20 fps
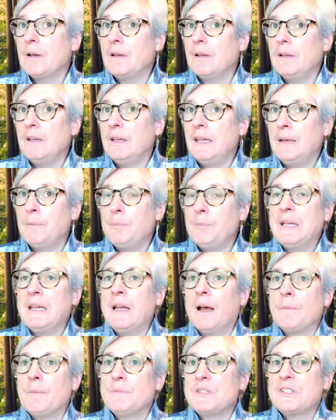it
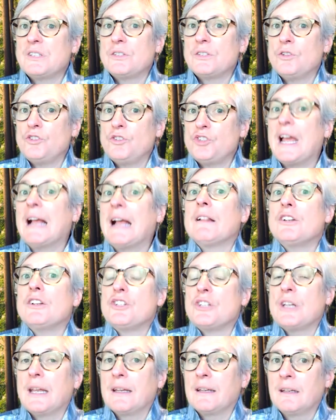becomes
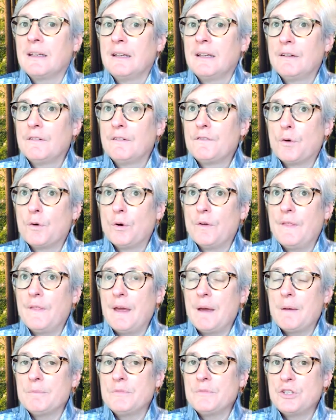challenging for
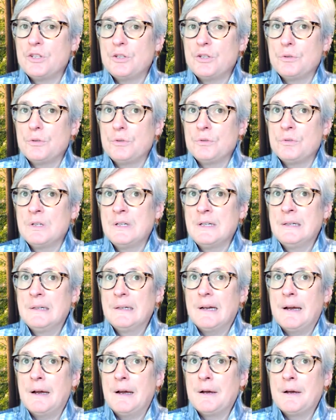them to
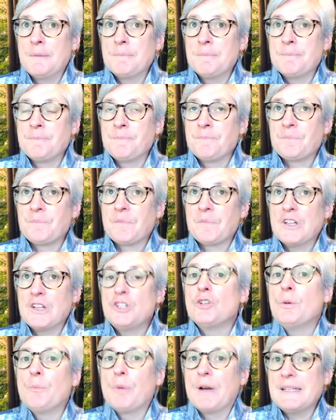
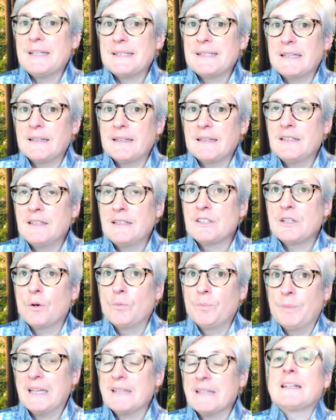embrace it. And so,
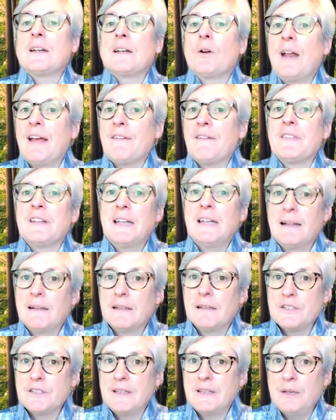because they don't have the
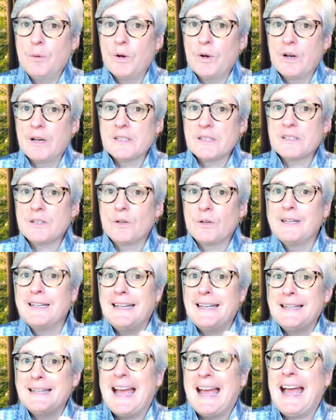knowledge and the awareness, so
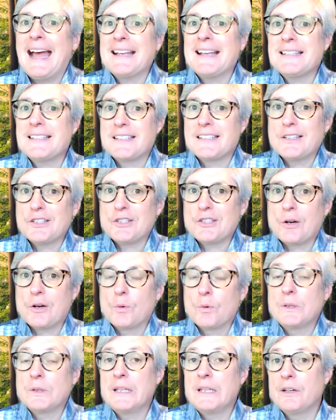it has to
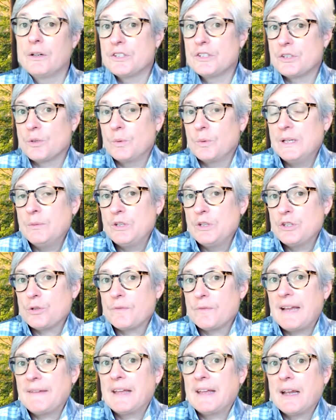start with leaders. So we
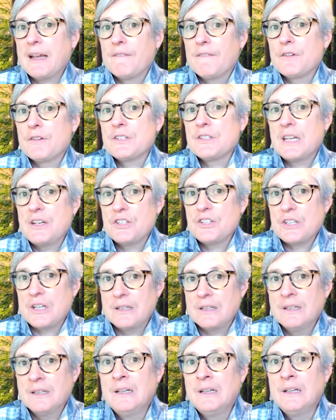sort of have that
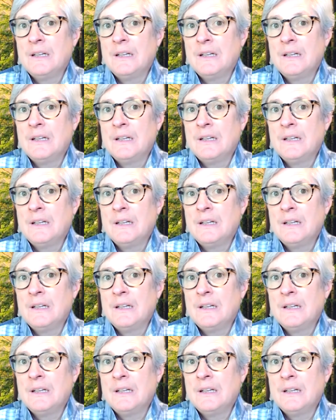conversation